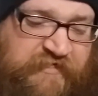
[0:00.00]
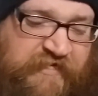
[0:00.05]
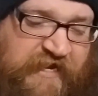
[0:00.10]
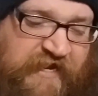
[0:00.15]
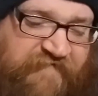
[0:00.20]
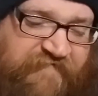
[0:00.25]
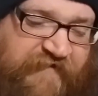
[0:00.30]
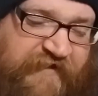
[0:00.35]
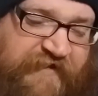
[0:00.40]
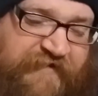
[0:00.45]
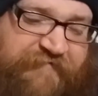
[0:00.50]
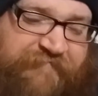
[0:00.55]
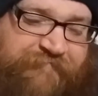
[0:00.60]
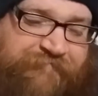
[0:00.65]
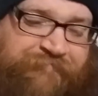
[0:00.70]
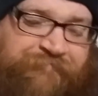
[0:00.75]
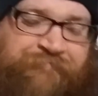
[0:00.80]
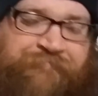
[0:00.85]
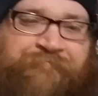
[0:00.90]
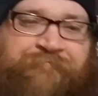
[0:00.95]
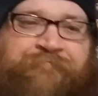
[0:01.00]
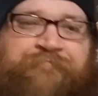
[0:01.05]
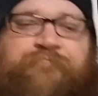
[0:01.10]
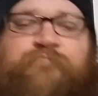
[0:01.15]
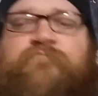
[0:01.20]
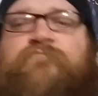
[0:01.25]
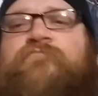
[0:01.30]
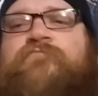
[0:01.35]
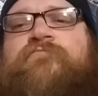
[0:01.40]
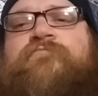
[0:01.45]
And then
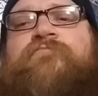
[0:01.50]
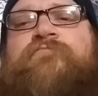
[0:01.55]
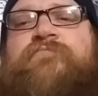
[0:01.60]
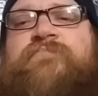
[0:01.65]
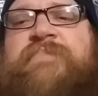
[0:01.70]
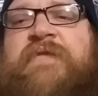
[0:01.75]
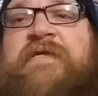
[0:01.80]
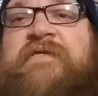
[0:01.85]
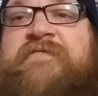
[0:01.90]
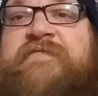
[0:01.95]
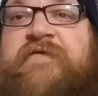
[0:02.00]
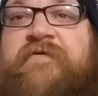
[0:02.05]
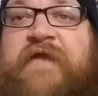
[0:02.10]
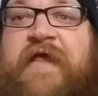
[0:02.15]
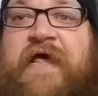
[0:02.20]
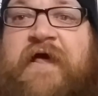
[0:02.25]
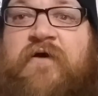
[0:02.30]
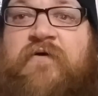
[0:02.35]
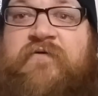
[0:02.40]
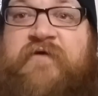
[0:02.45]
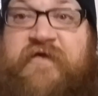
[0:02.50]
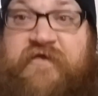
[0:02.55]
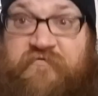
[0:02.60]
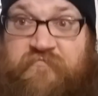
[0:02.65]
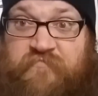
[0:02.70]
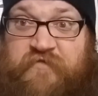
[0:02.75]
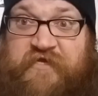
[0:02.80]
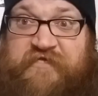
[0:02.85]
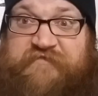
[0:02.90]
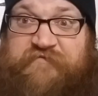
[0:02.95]
so now,
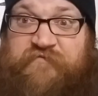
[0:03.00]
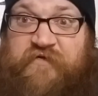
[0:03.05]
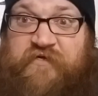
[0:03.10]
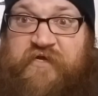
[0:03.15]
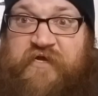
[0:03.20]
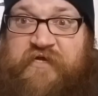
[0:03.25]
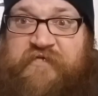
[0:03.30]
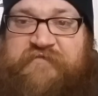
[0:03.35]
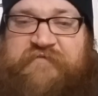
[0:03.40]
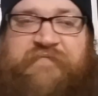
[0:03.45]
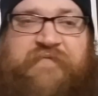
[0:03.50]
guess what, guys?